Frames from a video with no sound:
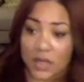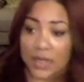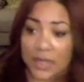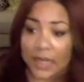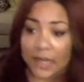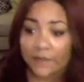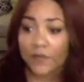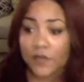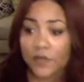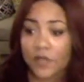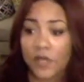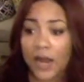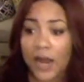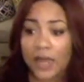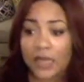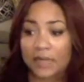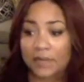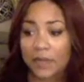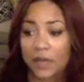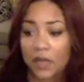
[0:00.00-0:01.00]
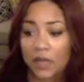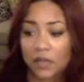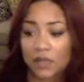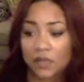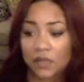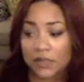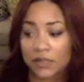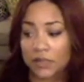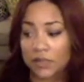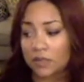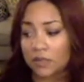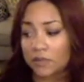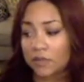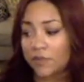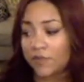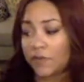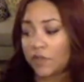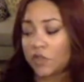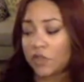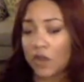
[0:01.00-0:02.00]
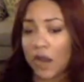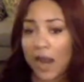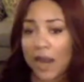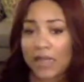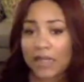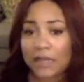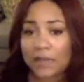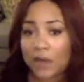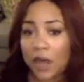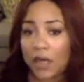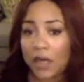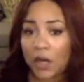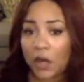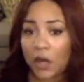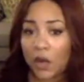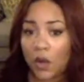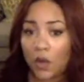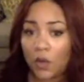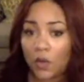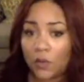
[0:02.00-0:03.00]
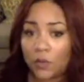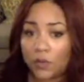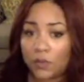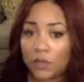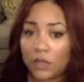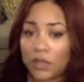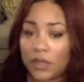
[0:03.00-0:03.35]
If you're trying them on in the dressing room or if you're trying them on at home,